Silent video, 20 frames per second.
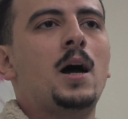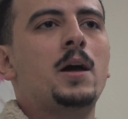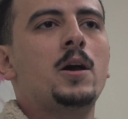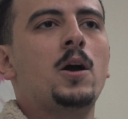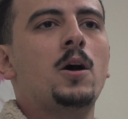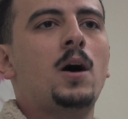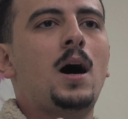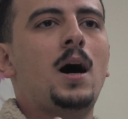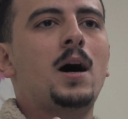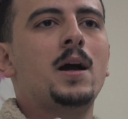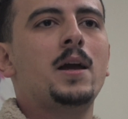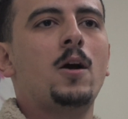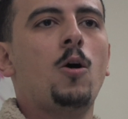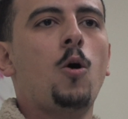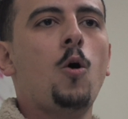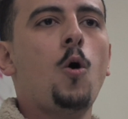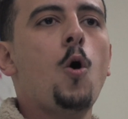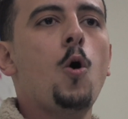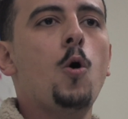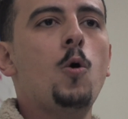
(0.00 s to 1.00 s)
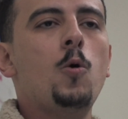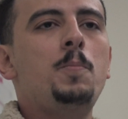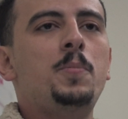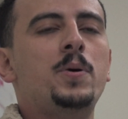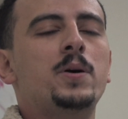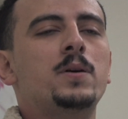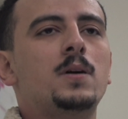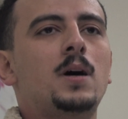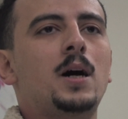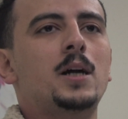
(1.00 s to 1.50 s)
I
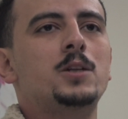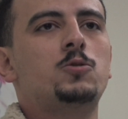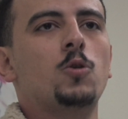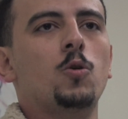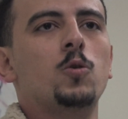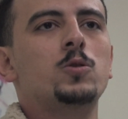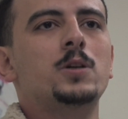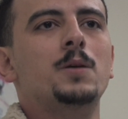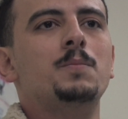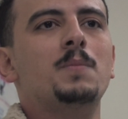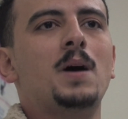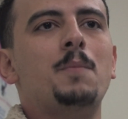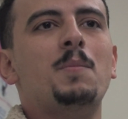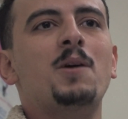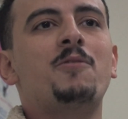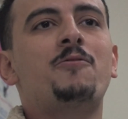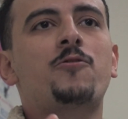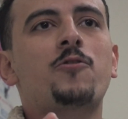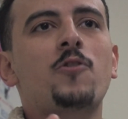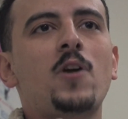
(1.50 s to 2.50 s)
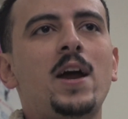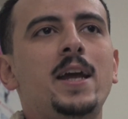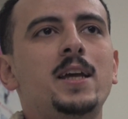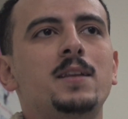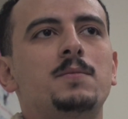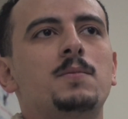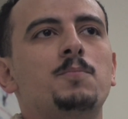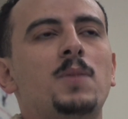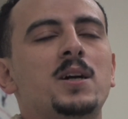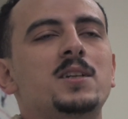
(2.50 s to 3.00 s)
told him, I'm
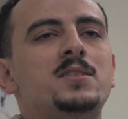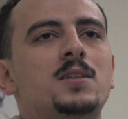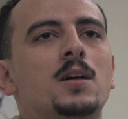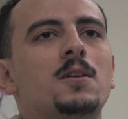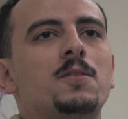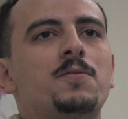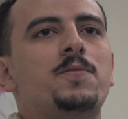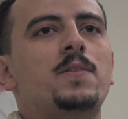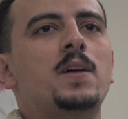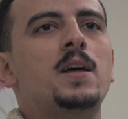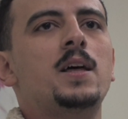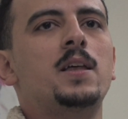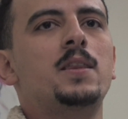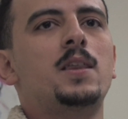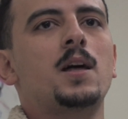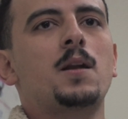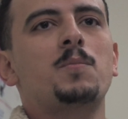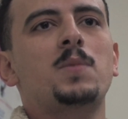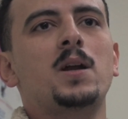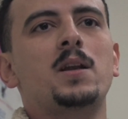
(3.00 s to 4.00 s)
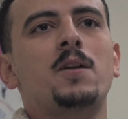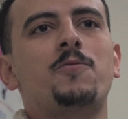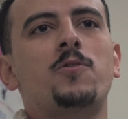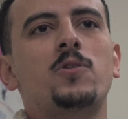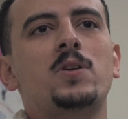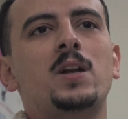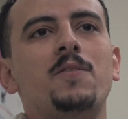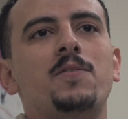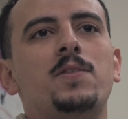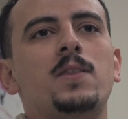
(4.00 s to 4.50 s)
afraid myself that I'm going to
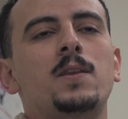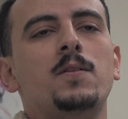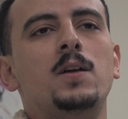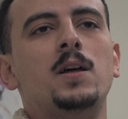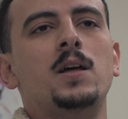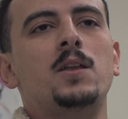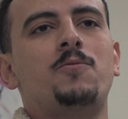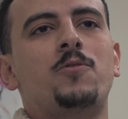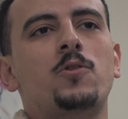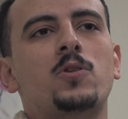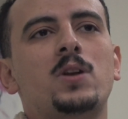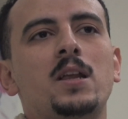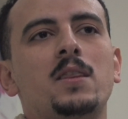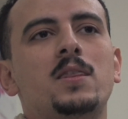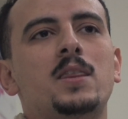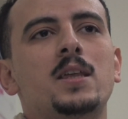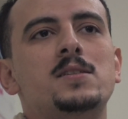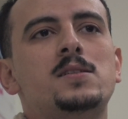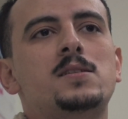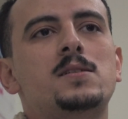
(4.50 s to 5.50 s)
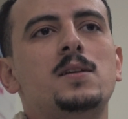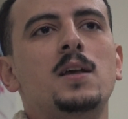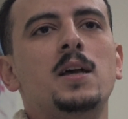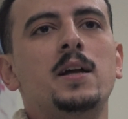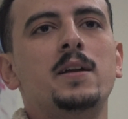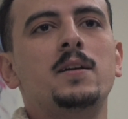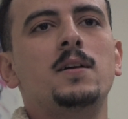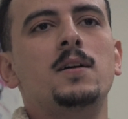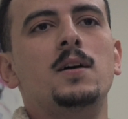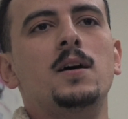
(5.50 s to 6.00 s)
forget this
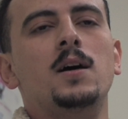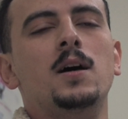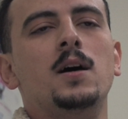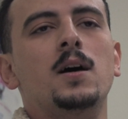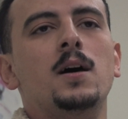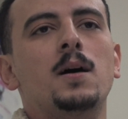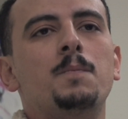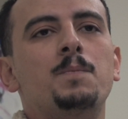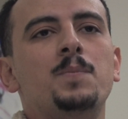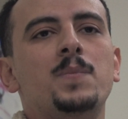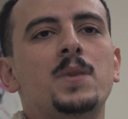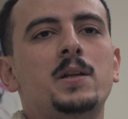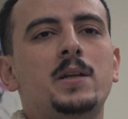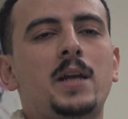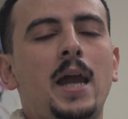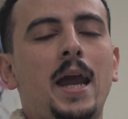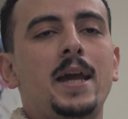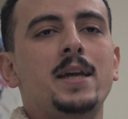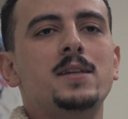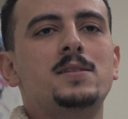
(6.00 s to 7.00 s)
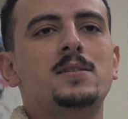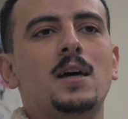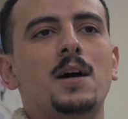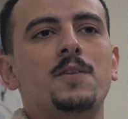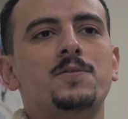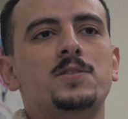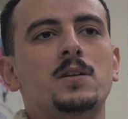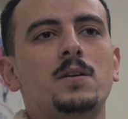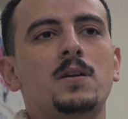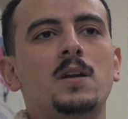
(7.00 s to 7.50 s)

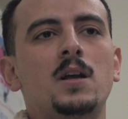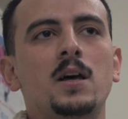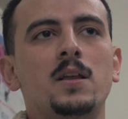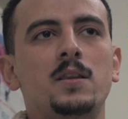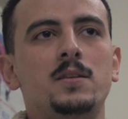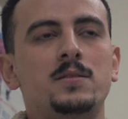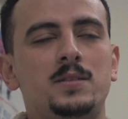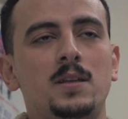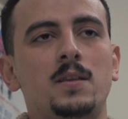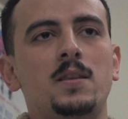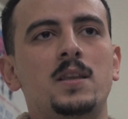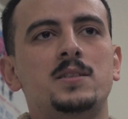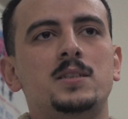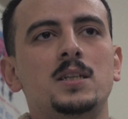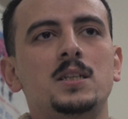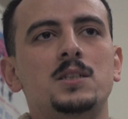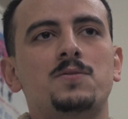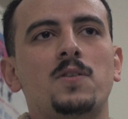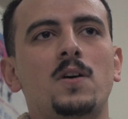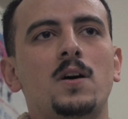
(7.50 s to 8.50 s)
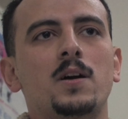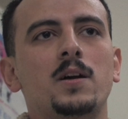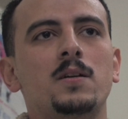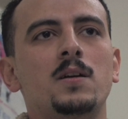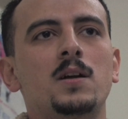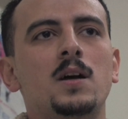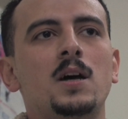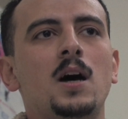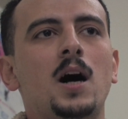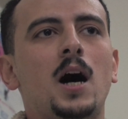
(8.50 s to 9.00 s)
case after the
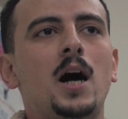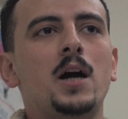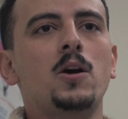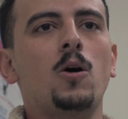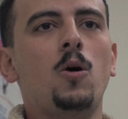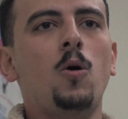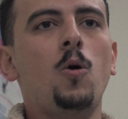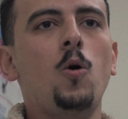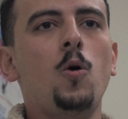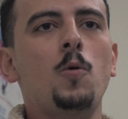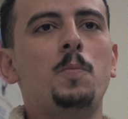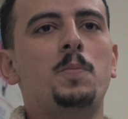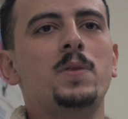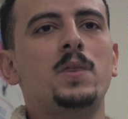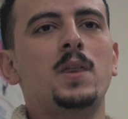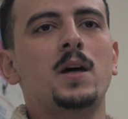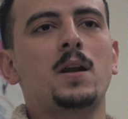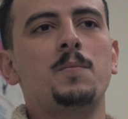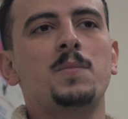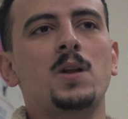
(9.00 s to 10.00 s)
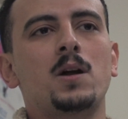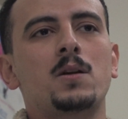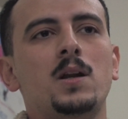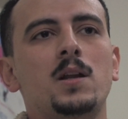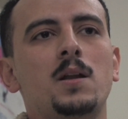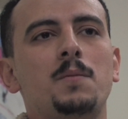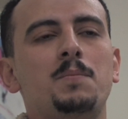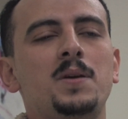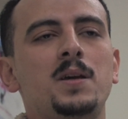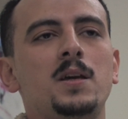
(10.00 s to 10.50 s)
ceasefire. I hope that I'm
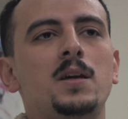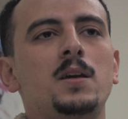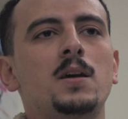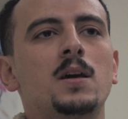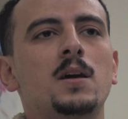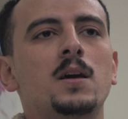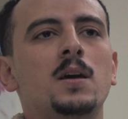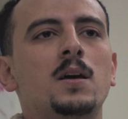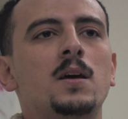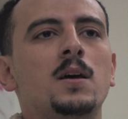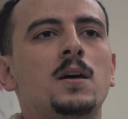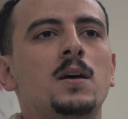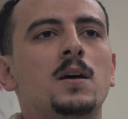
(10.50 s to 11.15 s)
not going to be